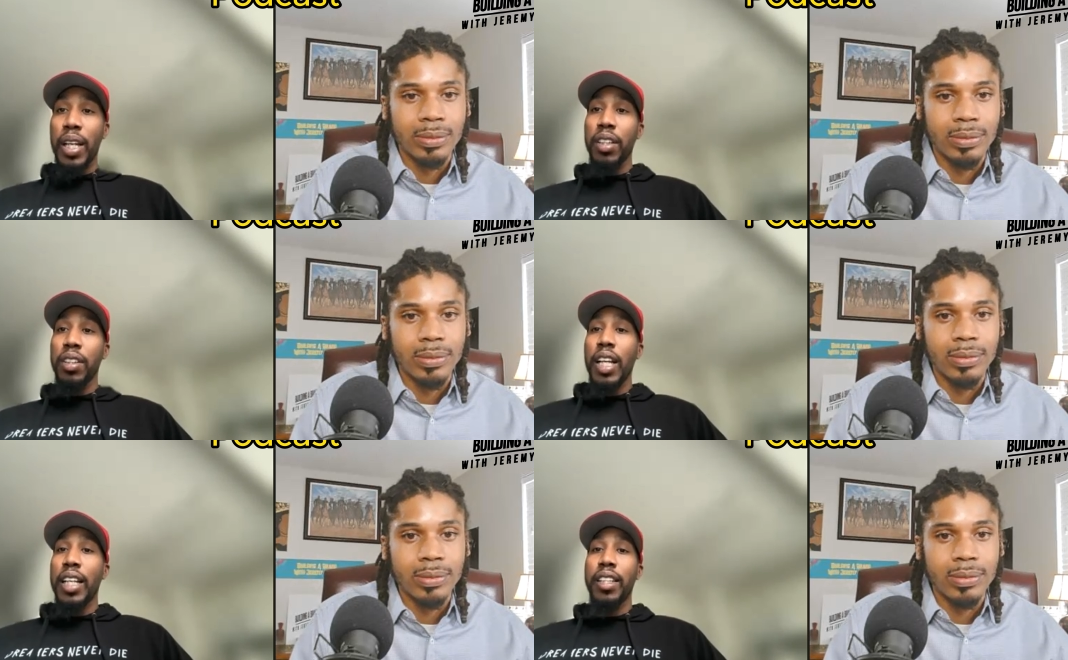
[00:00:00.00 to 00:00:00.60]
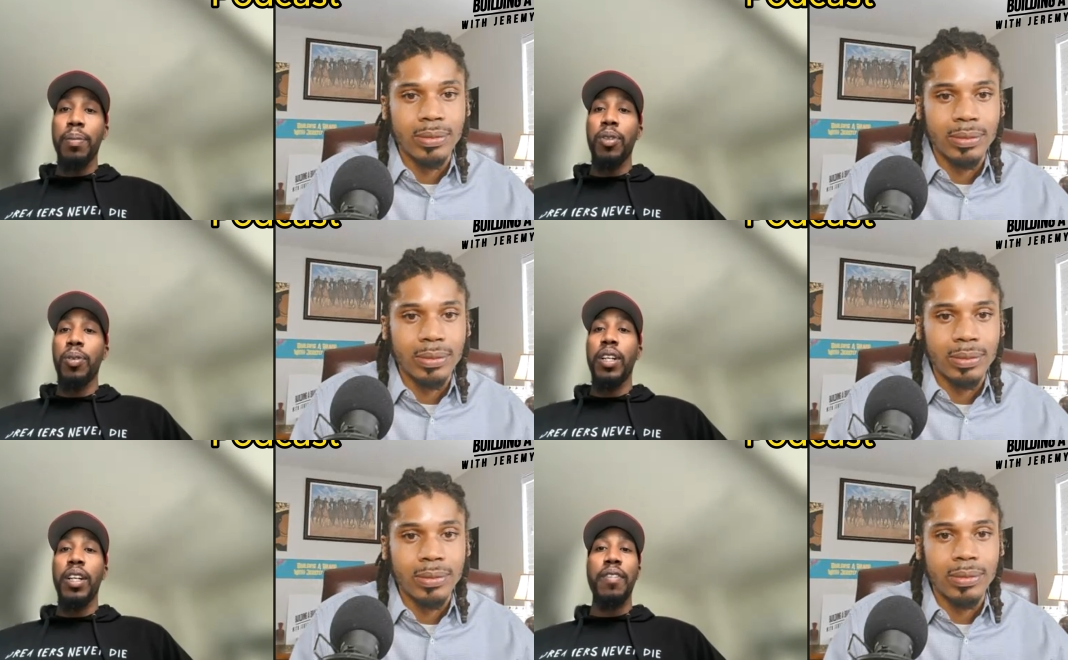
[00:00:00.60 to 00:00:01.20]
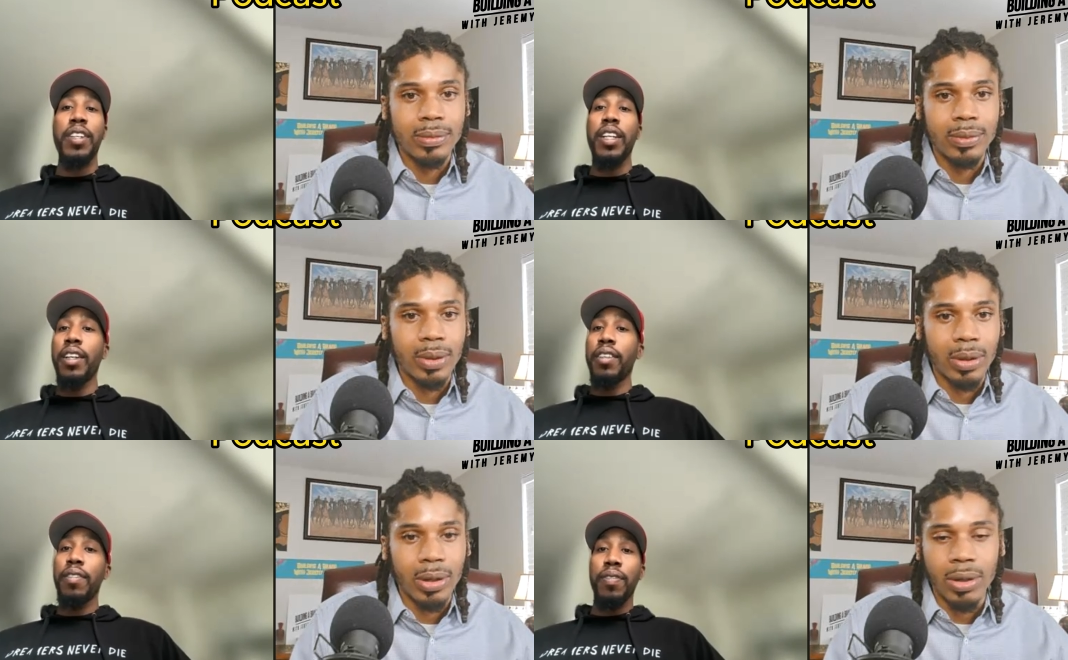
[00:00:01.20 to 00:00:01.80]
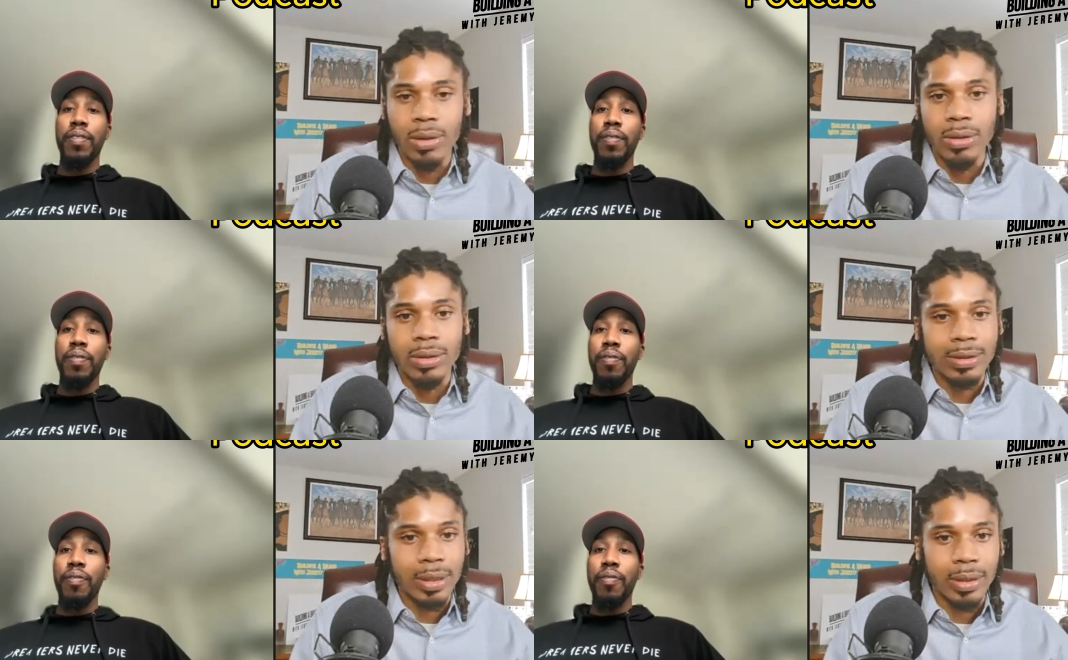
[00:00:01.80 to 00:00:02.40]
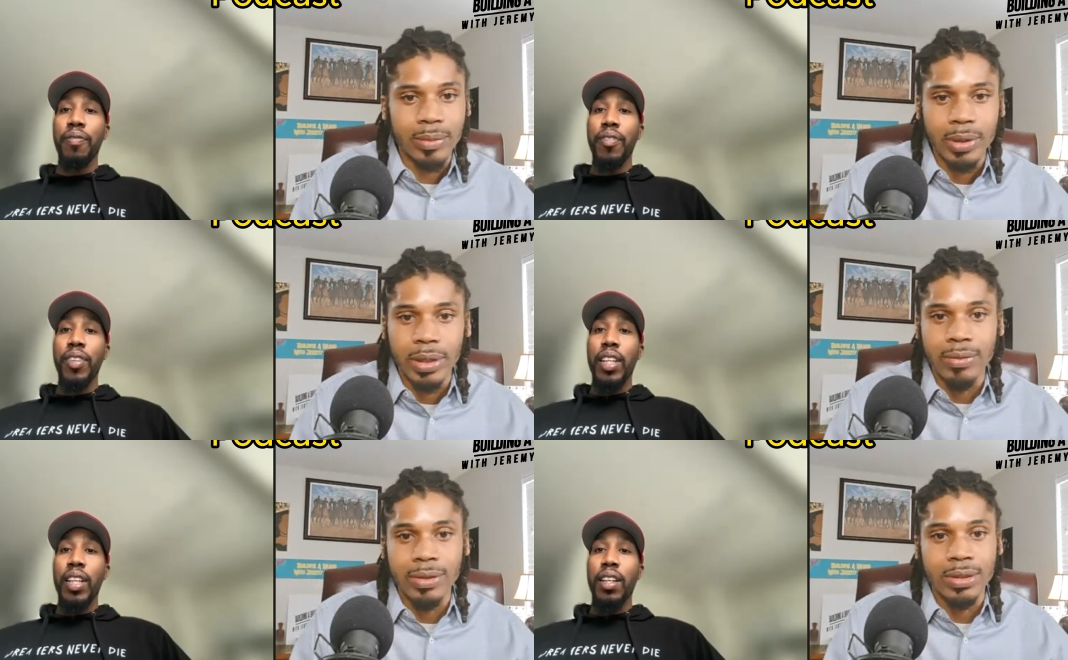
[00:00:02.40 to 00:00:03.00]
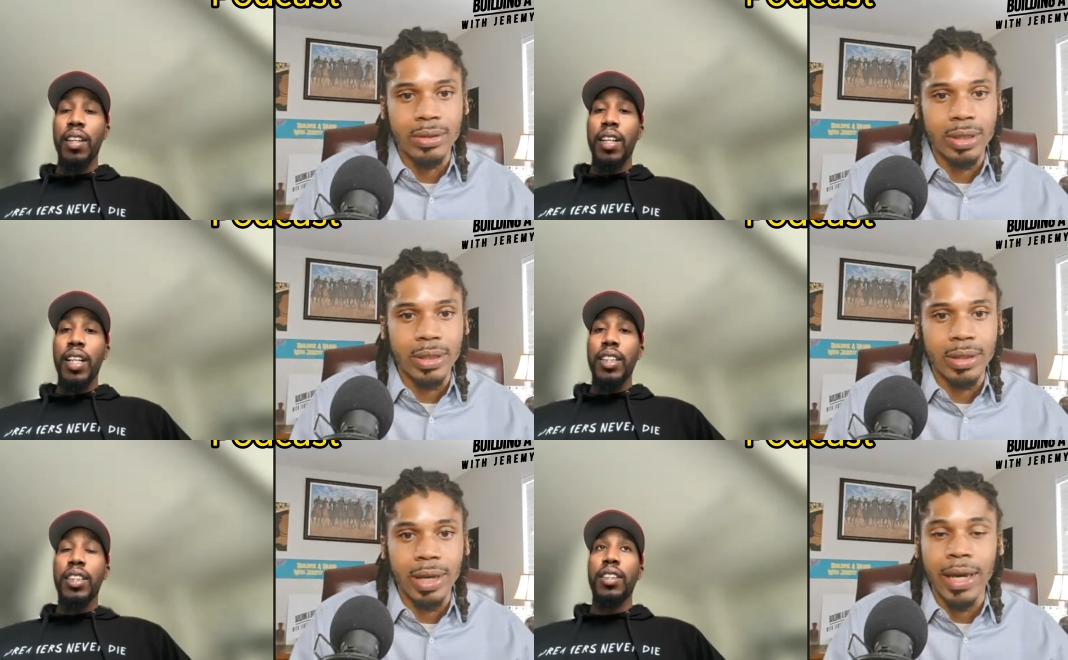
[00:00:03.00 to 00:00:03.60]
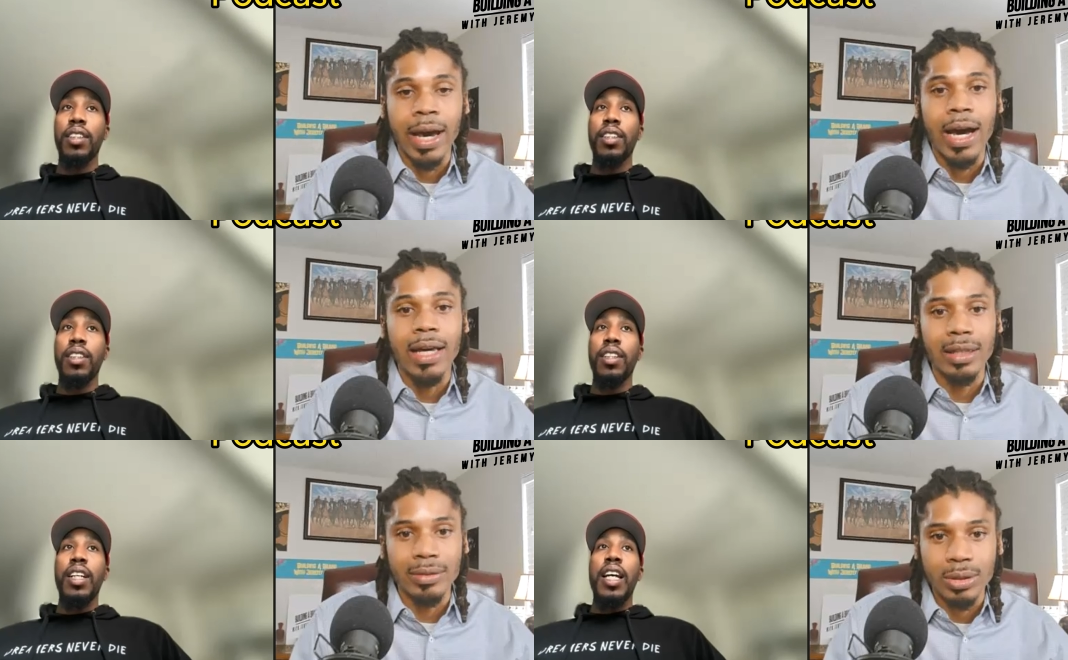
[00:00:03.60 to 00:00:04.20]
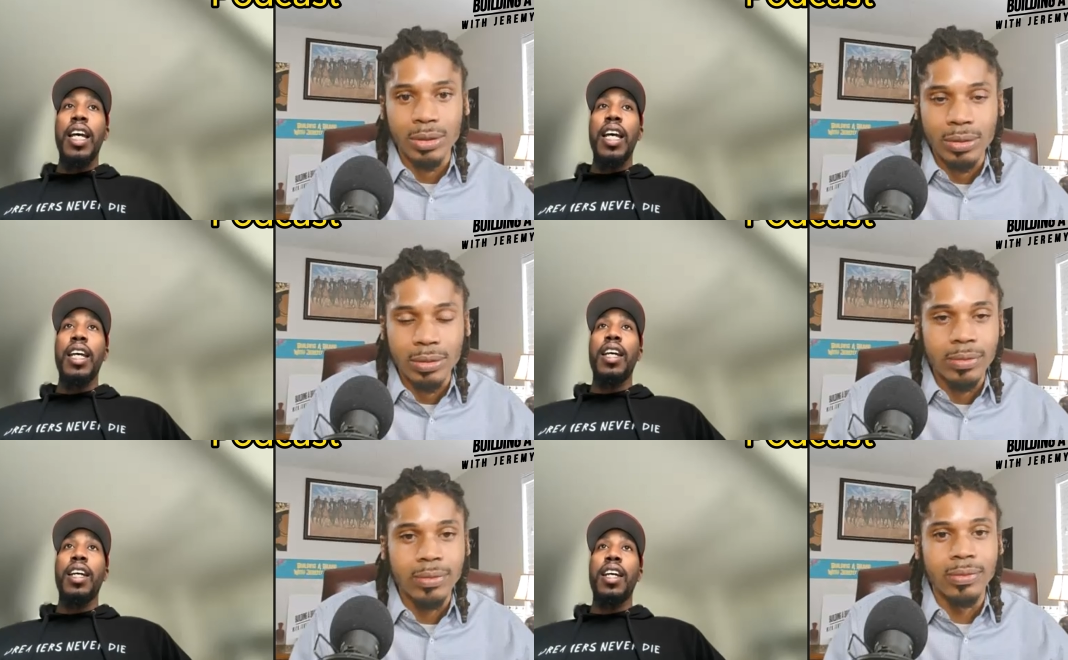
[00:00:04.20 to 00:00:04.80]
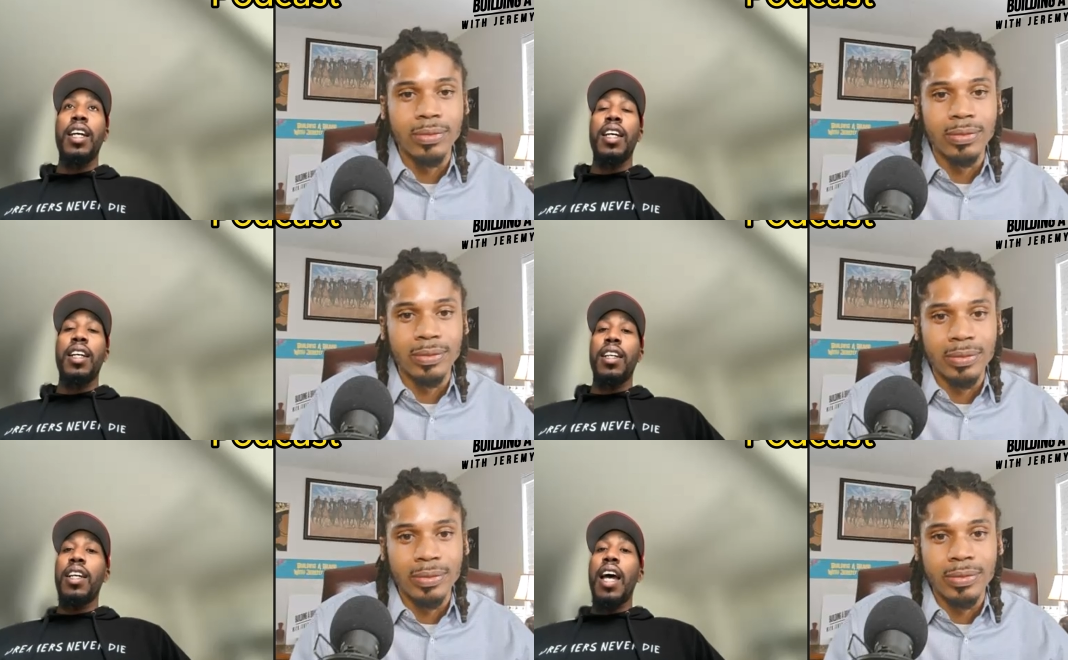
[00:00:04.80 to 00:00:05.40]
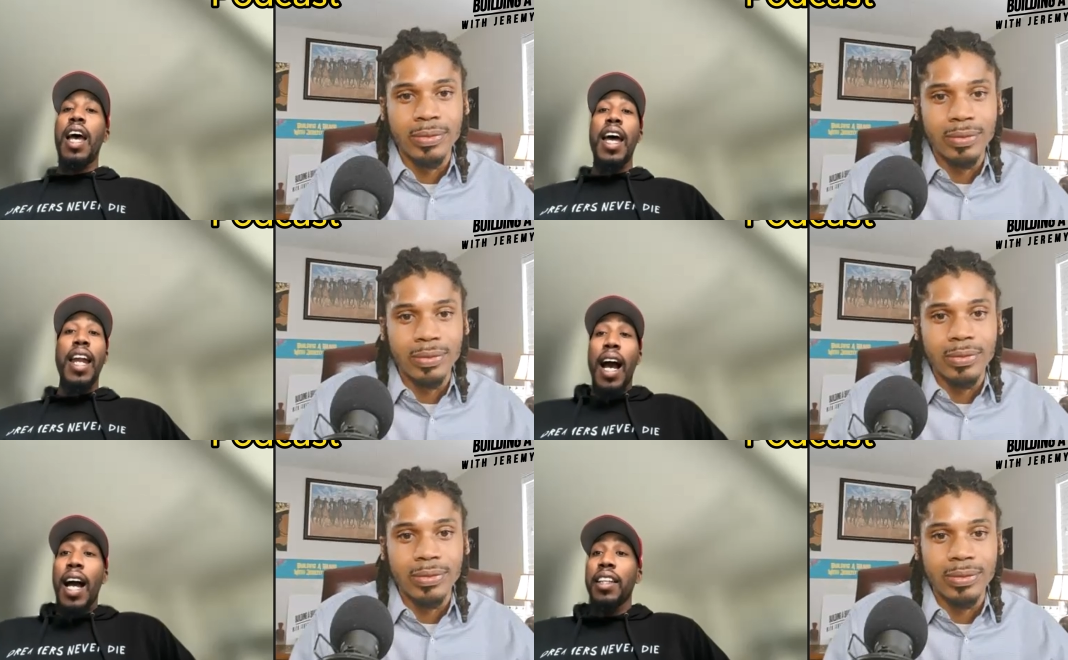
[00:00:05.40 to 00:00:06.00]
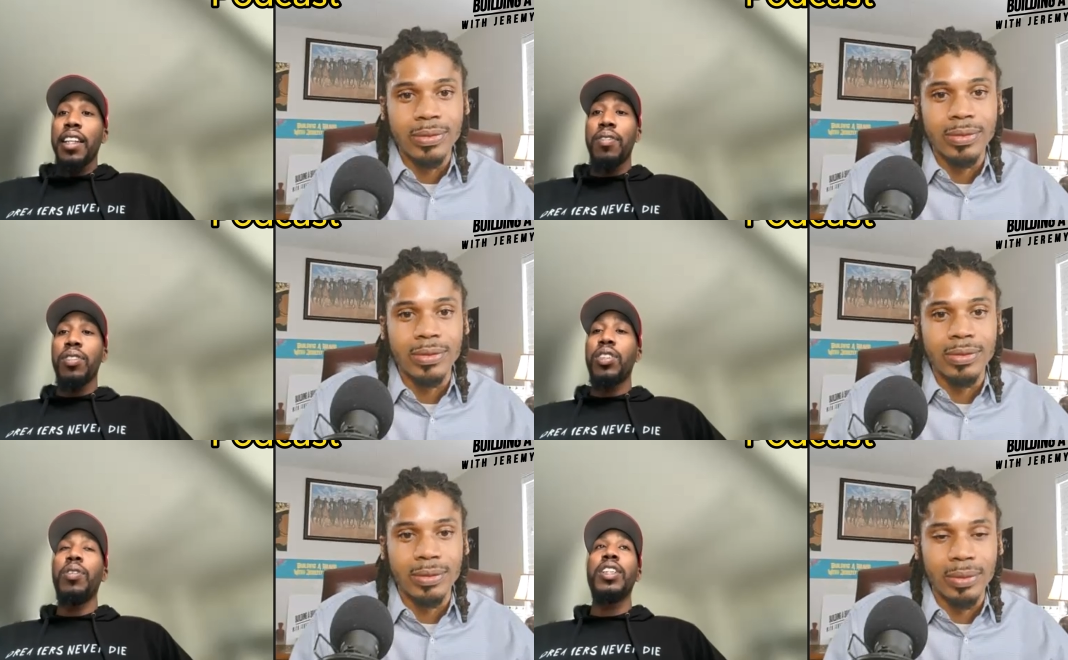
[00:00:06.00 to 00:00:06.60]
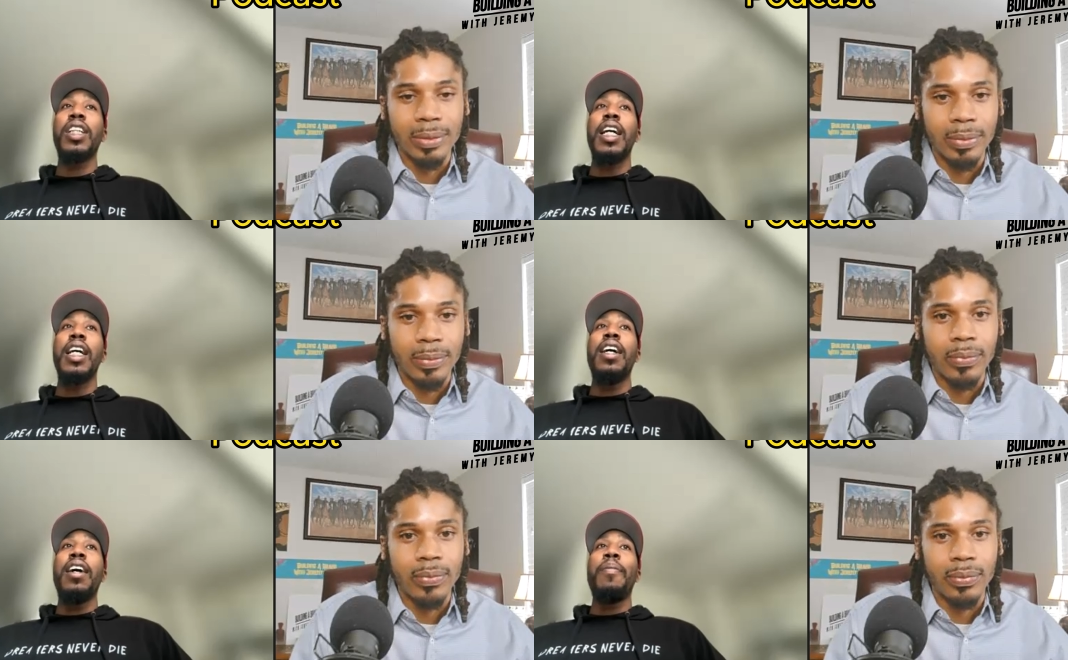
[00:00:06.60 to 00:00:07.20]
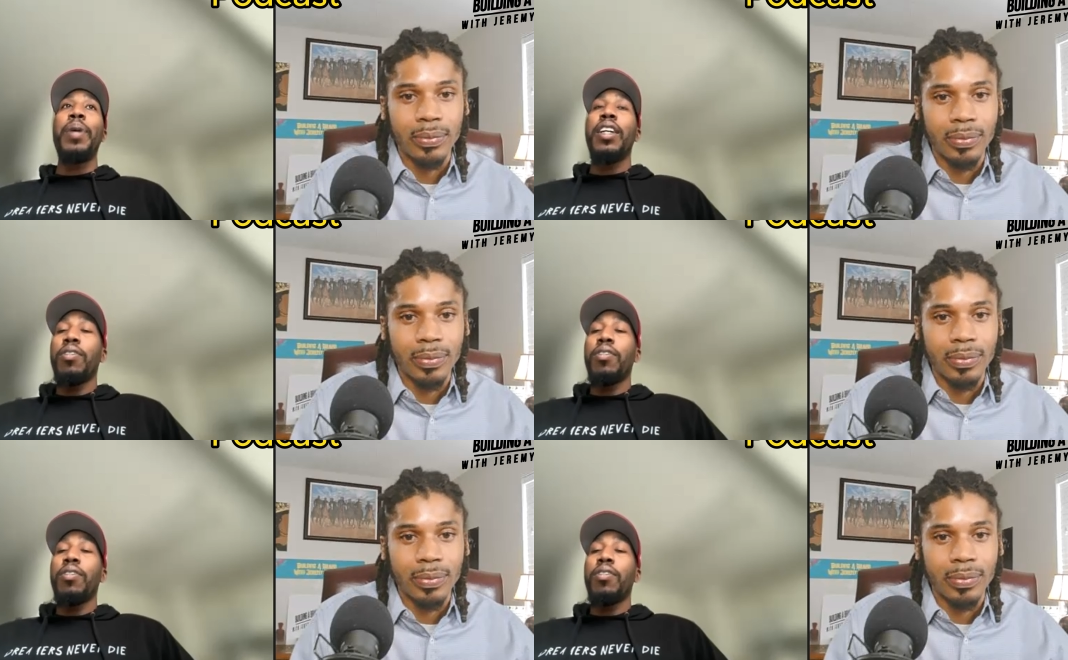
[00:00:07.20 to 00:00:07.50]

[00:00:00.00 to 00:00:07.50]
Speaker 1: that look like them doing it every day?
Speaker 2: All the time, every single day,
Speaker 1: at high levels. At high levels. So it's like, but it